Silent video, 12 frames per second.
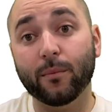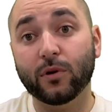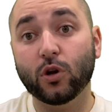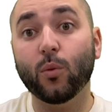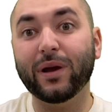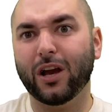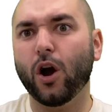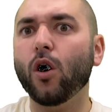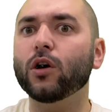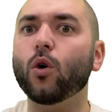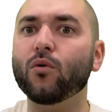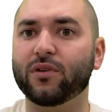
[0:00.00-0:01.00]
We can call
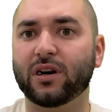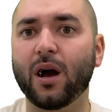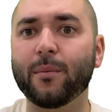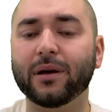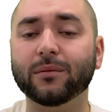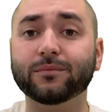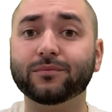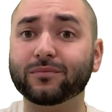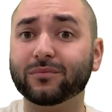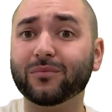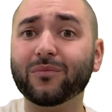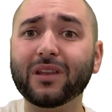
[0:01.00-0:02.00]
it overcoming
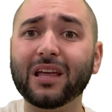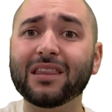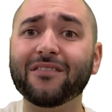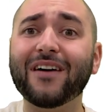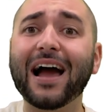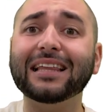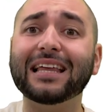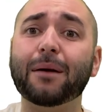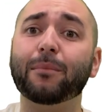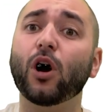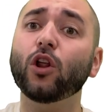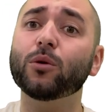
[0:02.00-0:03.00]
the fact that I'm
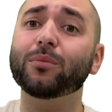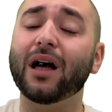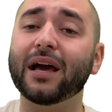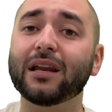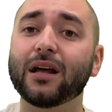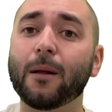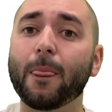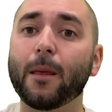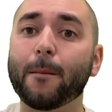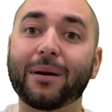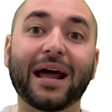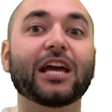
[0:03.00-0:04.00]
colorblind,
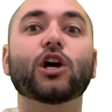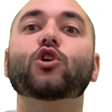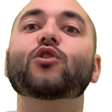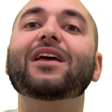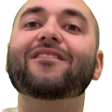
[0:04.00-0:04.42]
but I can create